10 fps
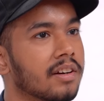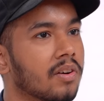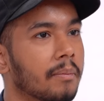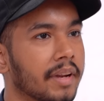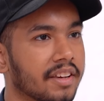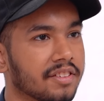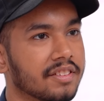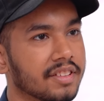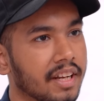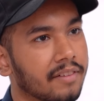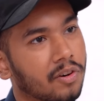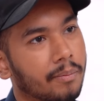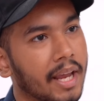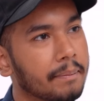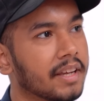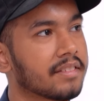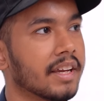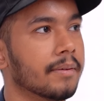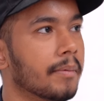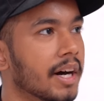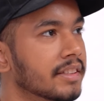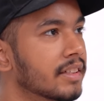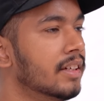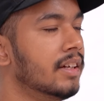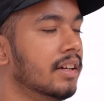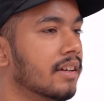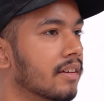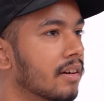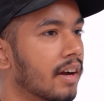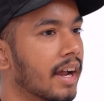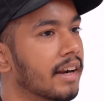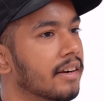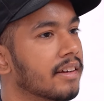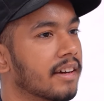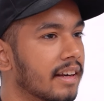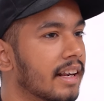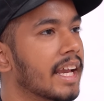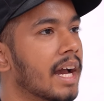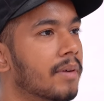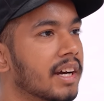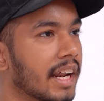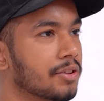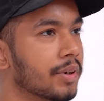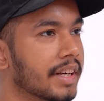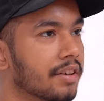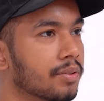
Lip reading: and Communication Engineering from IPEX Sahibabad. And currently I am a graduated